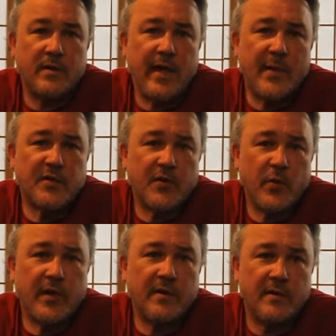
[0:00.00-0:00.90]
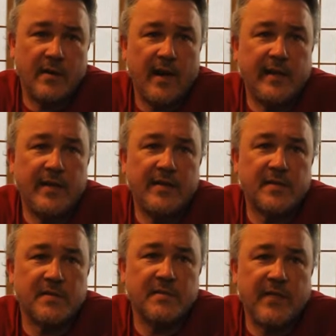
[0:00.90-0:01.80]
capture quick
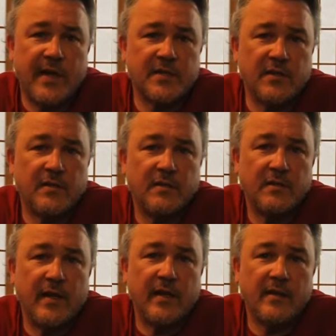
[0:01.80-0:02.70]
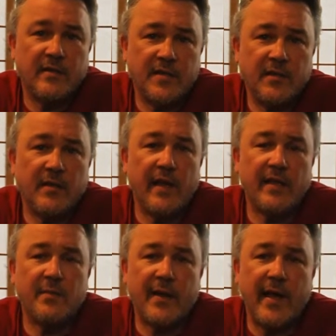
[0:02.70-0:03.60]
ideas faster and still lay
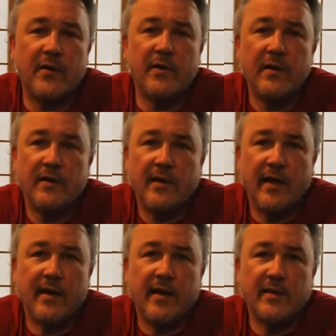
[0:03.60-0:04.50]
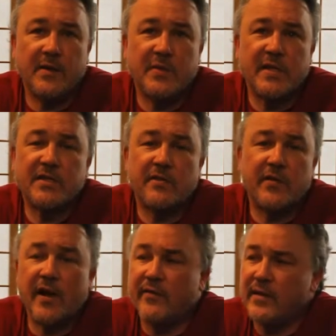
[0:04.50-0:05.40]
them down and not obsess
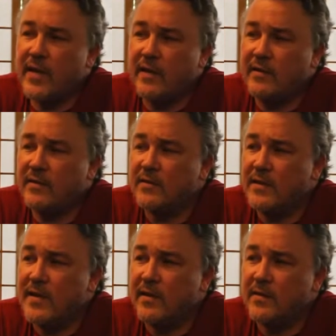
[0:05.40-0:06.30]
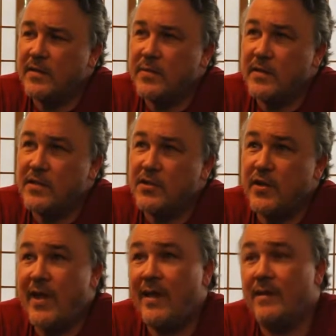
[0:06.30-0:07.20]
over every tiny little detail as much as you
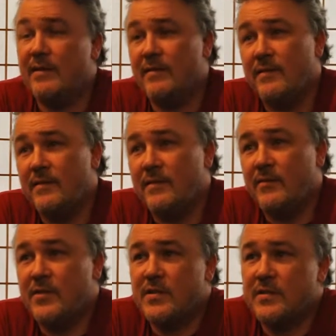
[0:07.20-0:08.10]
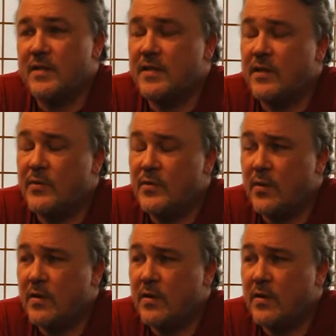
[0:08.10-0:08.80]
can, which doesn't always work.